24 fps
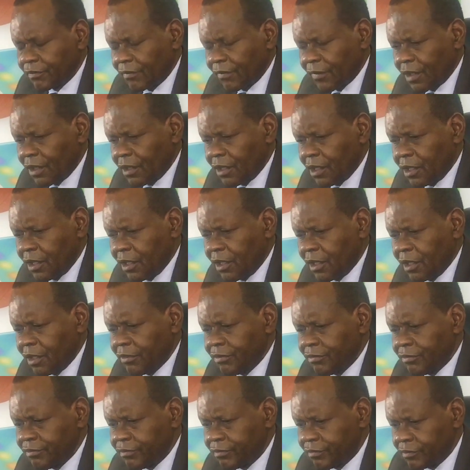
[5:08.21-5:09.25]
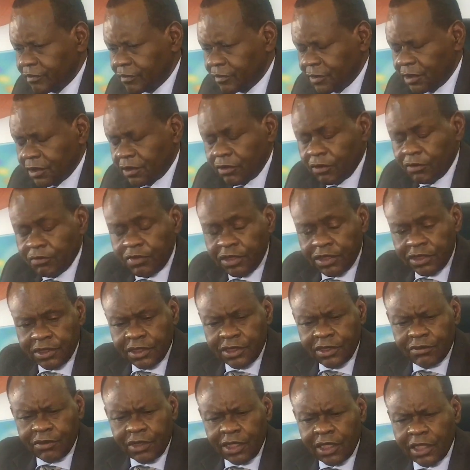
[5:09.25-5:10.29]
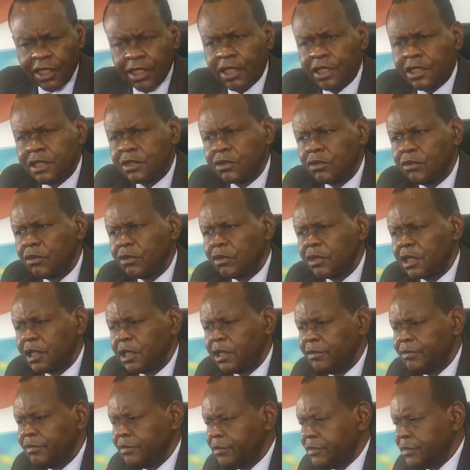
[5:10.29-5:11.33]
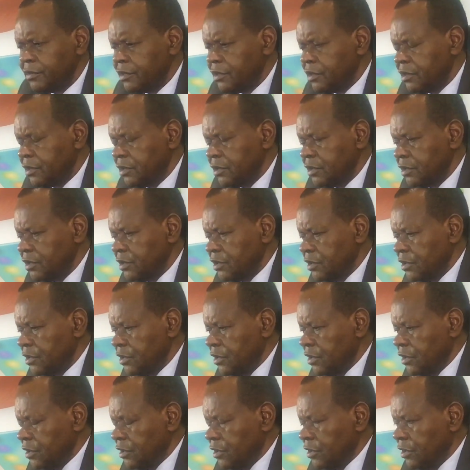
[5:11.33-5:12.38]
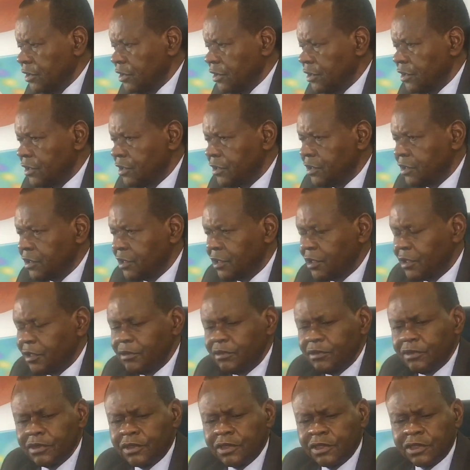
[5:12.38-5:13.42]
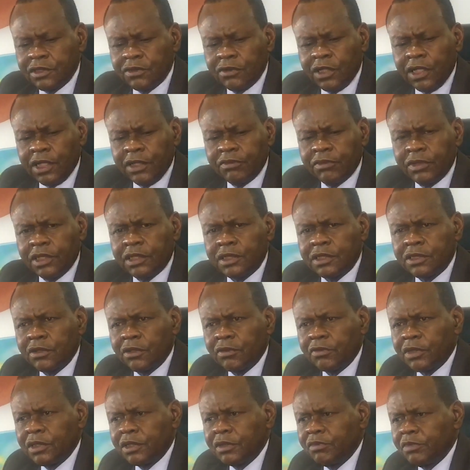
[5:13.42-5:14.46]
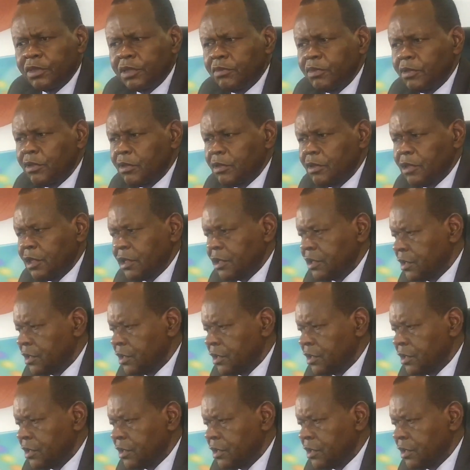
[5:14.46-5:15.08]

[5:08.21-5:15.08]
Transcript: and completed my high school there. And it is where I met so many people, and